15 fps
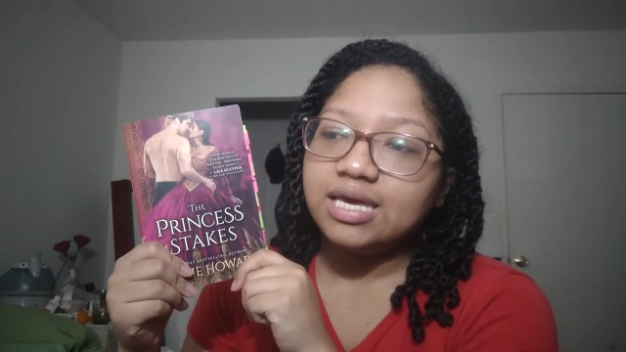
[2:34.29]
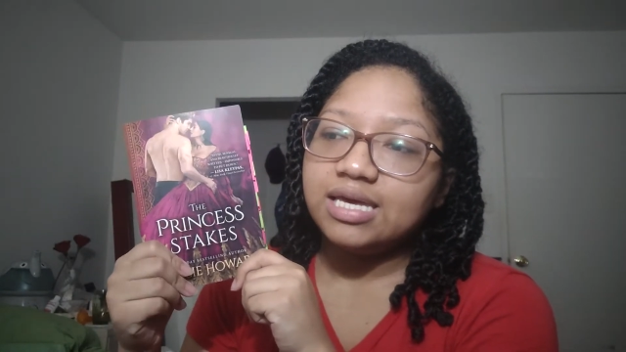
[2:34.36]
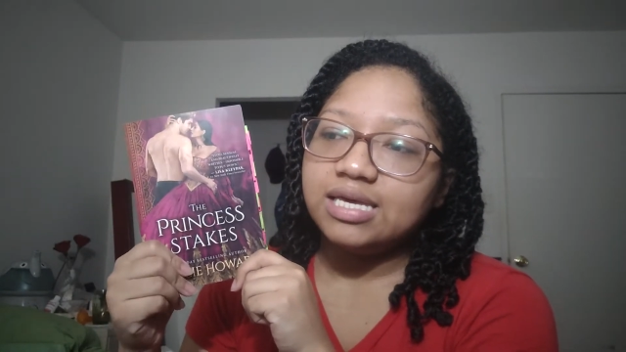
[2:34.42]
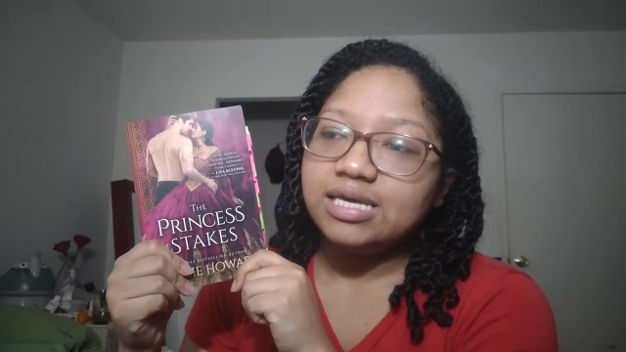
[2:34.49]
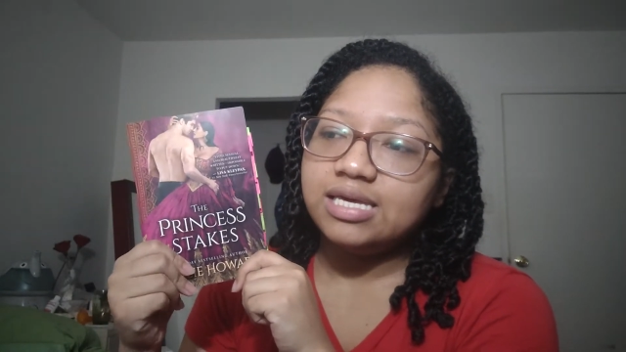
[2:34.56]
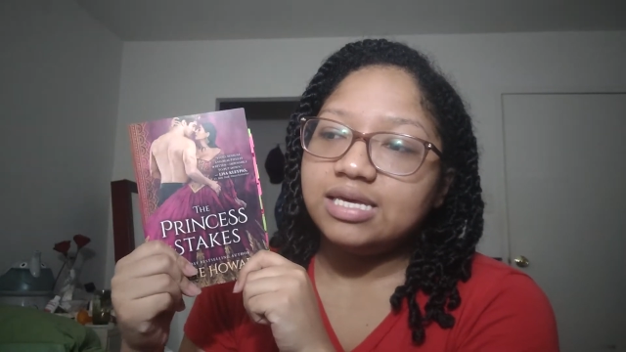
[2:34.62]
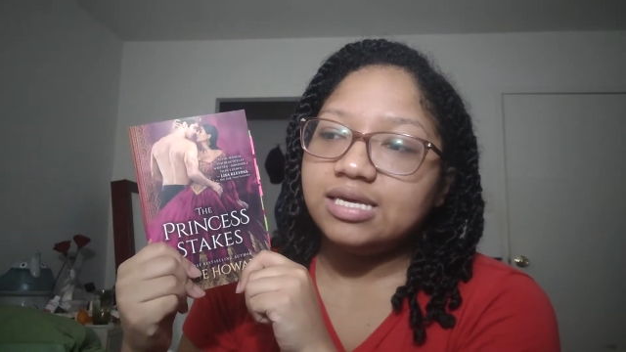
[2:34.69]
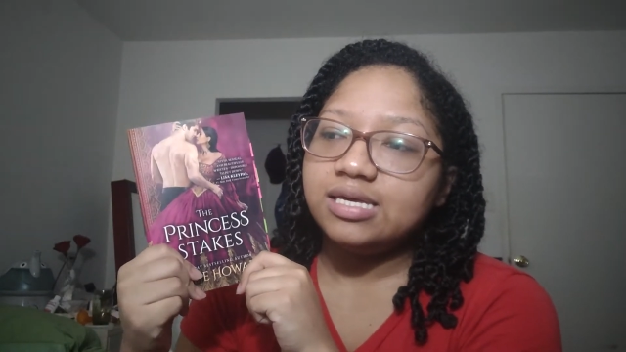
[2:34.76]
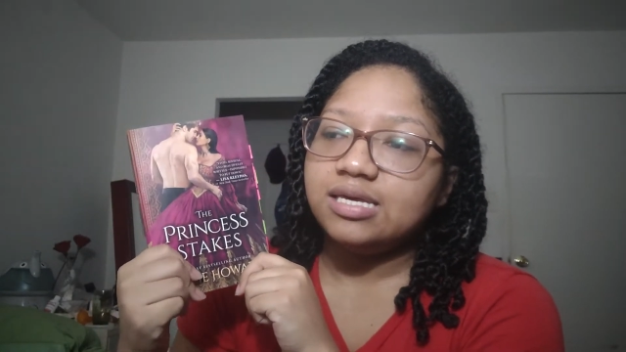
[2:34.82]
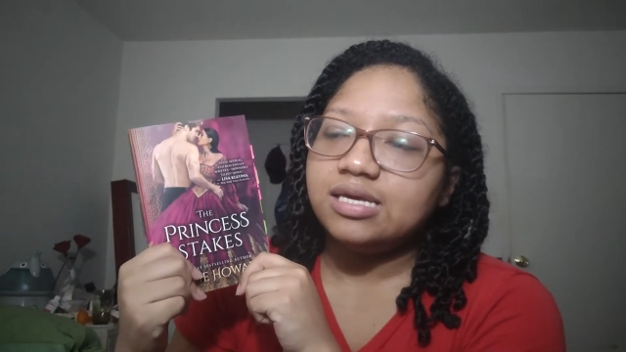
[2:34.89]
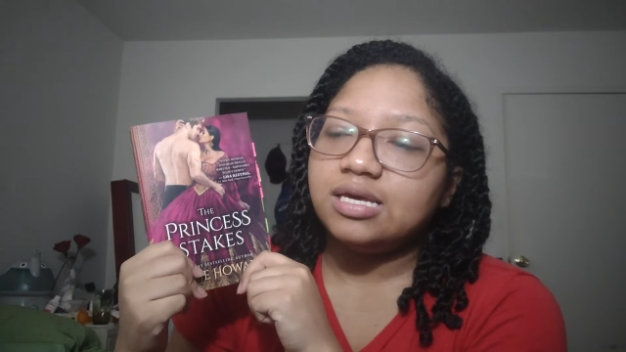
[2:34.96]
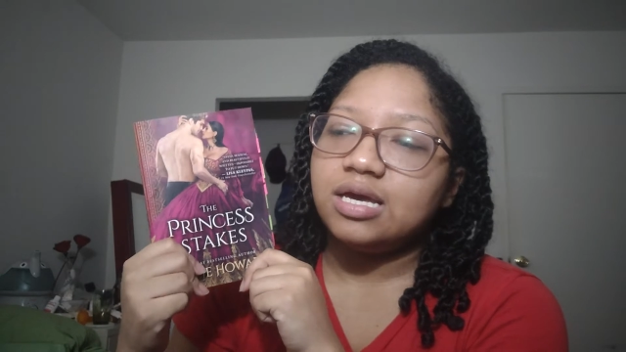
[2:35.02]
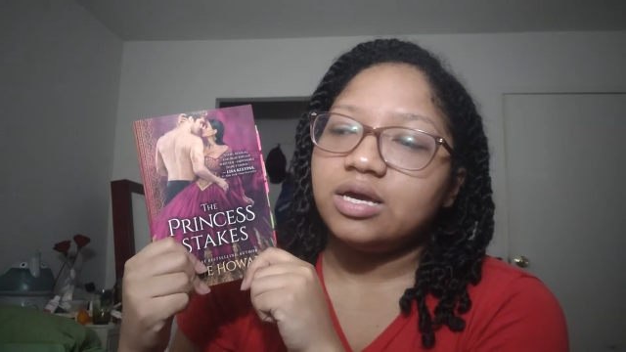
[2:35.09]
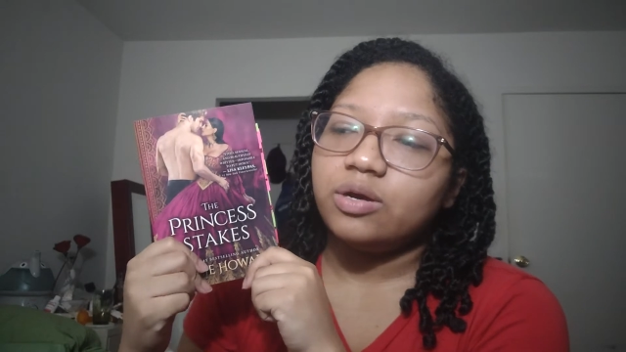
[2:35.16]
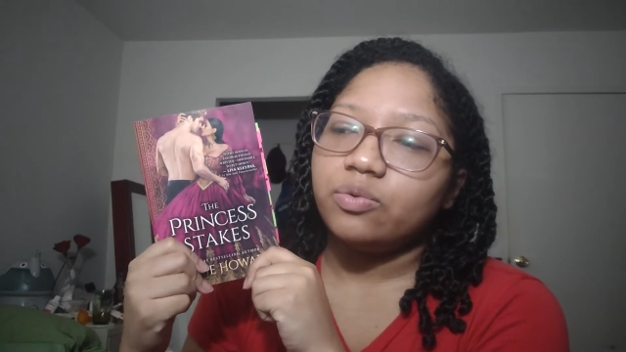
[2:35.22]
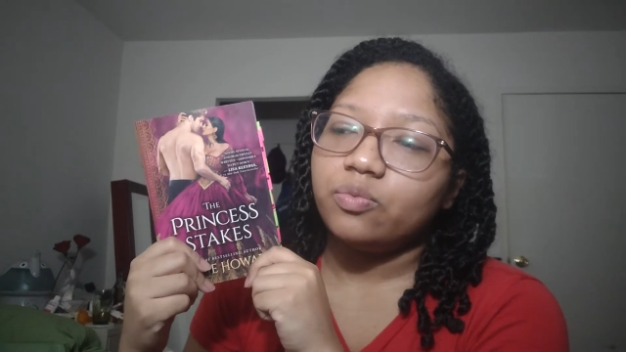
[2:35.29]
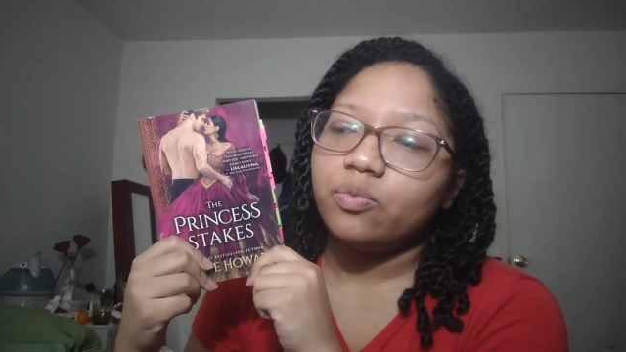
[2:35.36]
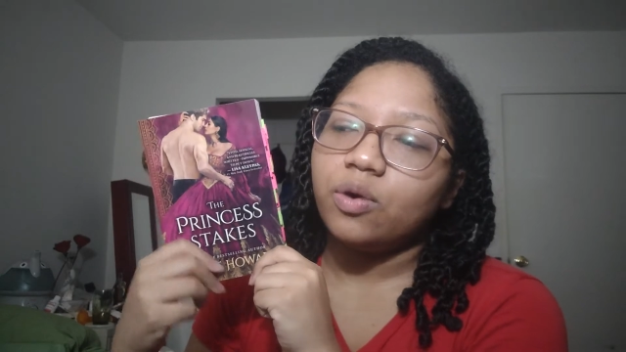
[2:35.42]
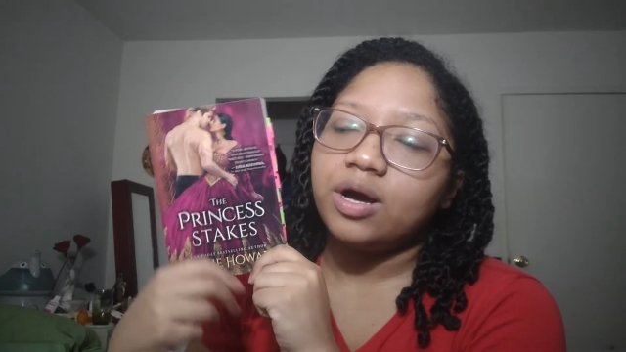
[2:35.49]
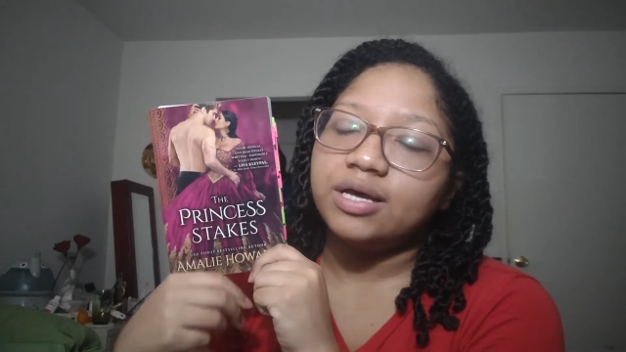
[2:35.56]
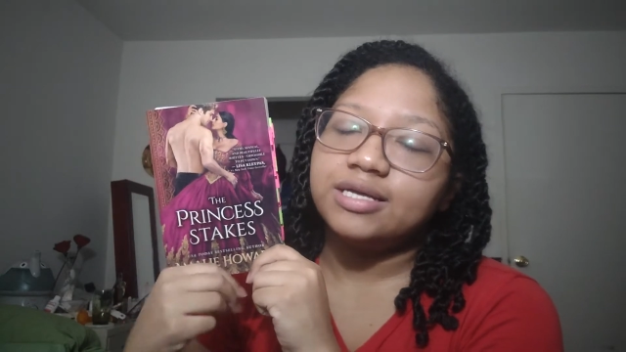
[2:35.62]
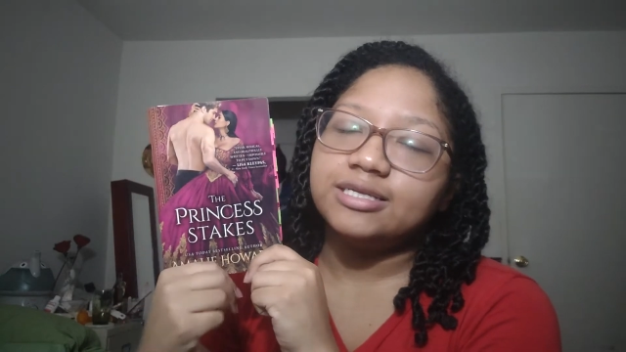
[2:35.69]
He
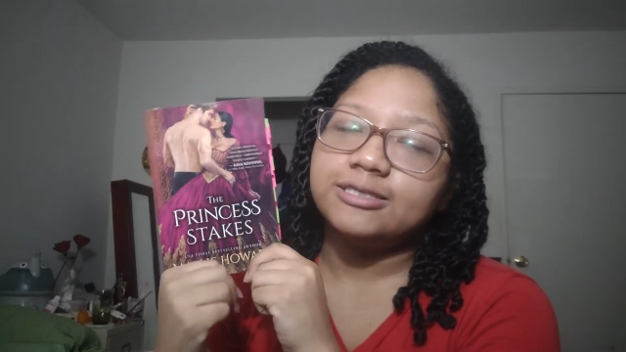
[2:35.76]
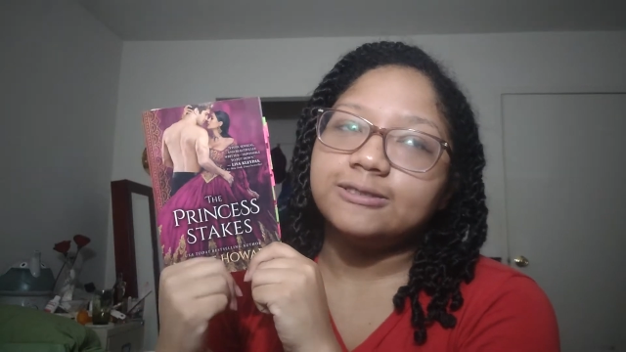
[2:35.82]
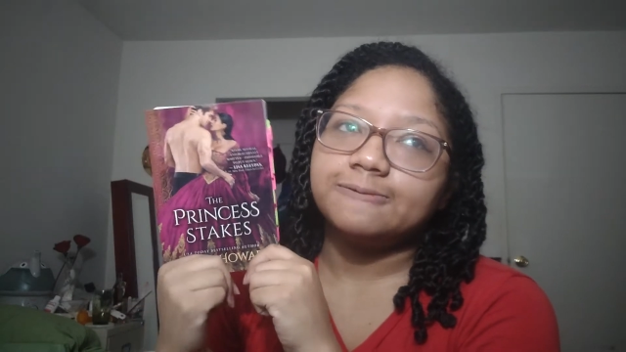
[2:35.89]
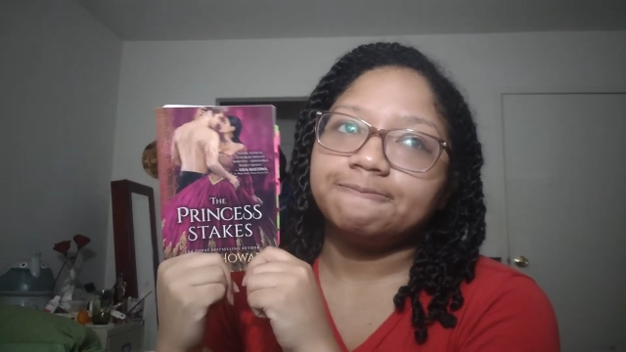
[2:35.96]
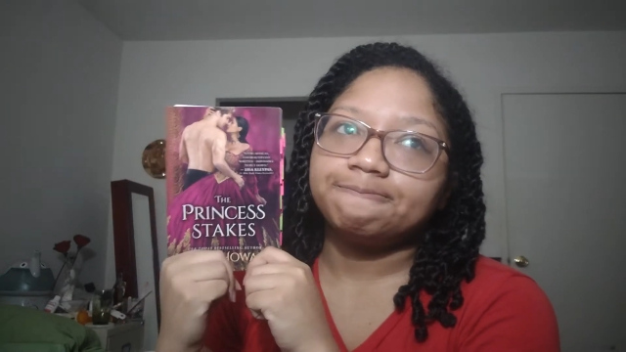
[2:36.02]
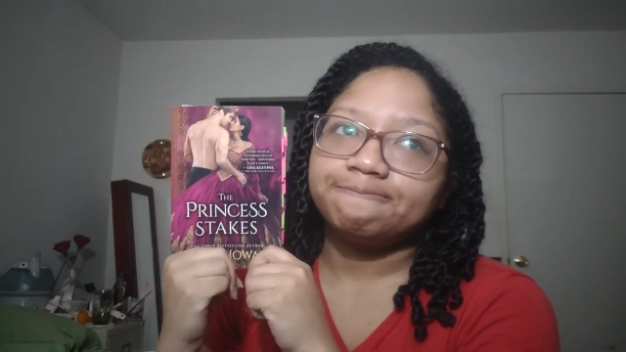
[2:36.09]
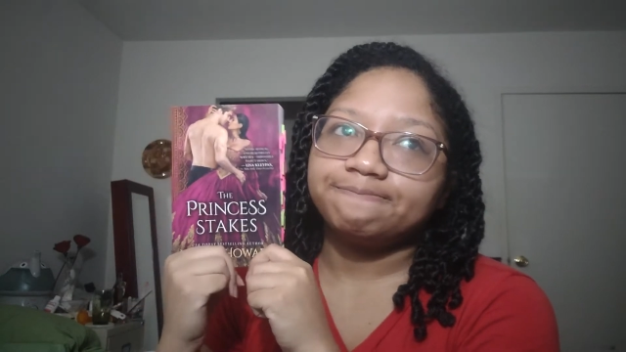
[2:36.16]
was